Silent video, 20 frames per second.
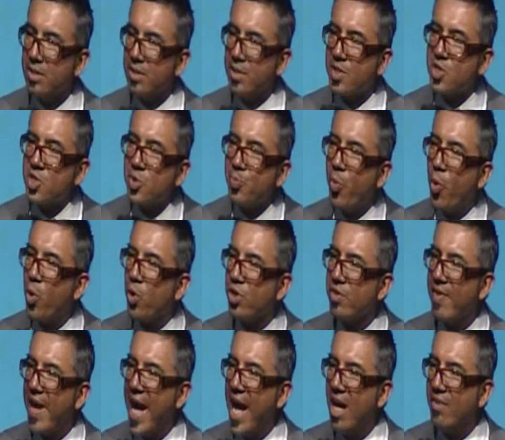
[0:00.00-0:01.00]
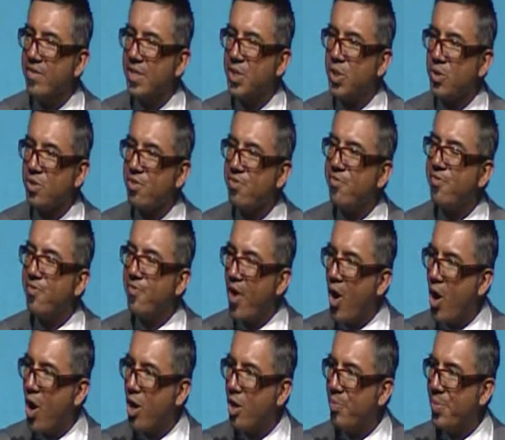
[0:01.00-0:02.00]
The support of AVID goes
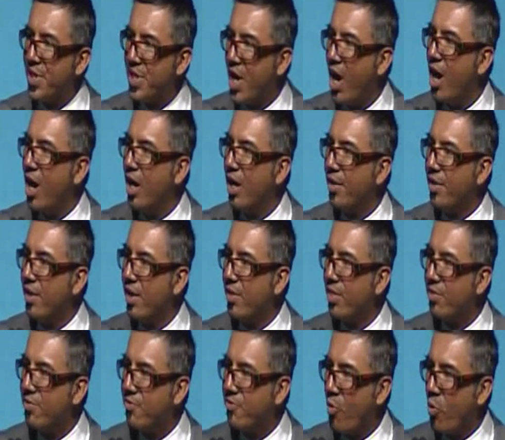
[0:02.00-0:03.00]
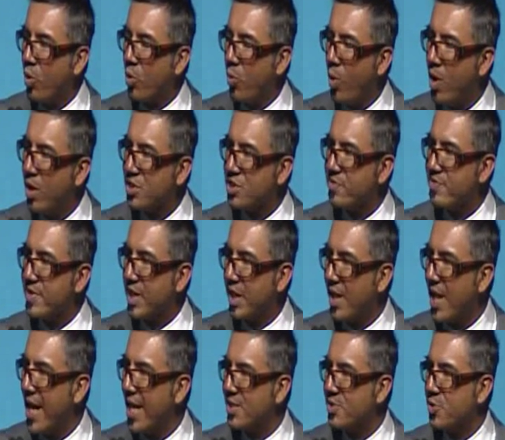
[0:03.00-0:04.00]
far beyond the four walls of a
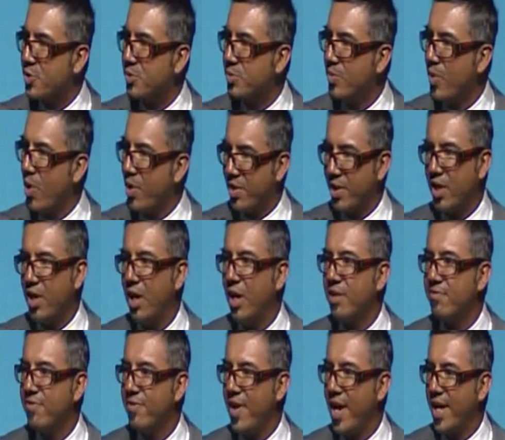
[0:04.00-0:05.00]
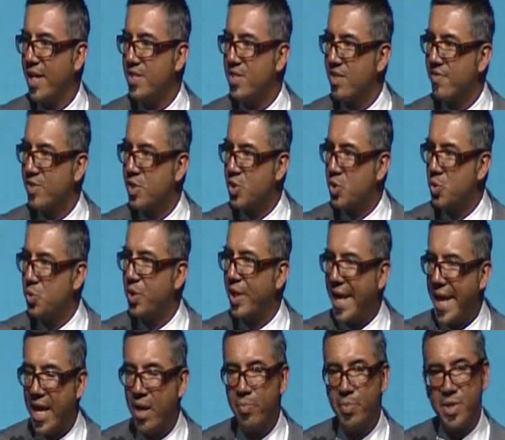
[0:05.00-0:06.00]
classroom or the confines of a school
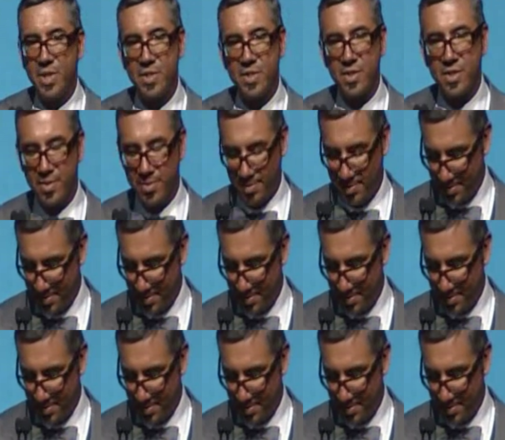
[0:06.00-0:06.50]
campus.